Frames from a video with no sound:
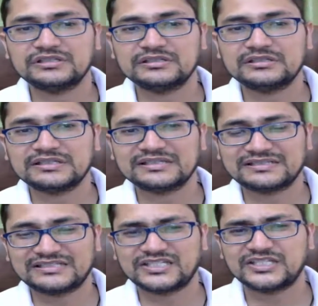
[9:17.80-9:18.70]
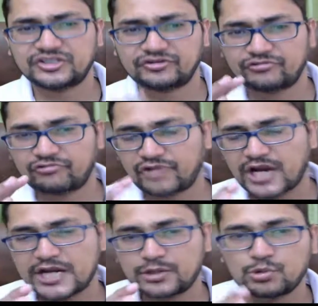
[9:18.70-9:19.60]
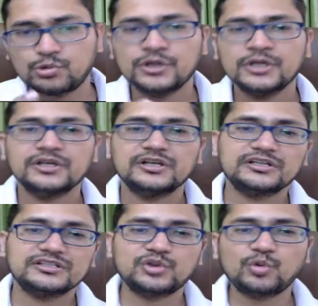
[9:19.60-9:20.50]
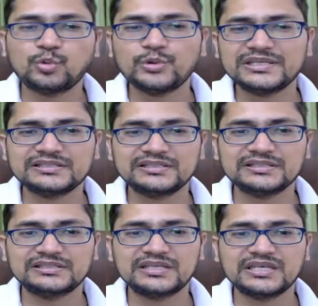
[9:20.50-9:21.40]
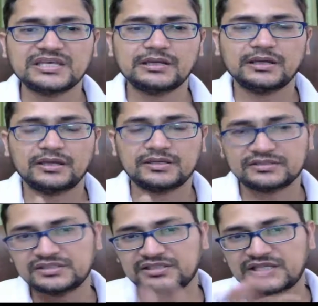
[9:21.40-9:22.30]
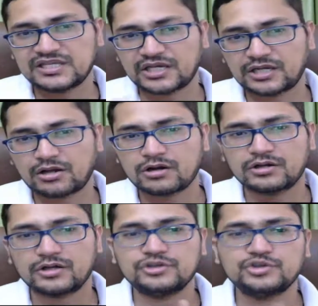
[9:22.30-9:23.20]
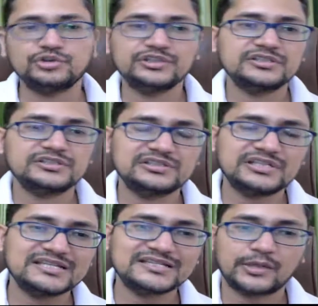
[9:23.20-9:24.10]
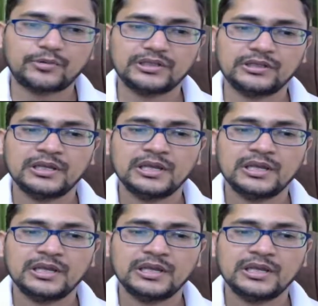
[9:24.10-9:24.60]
the, just try to uh, squeeze this king this king cannot run to this c7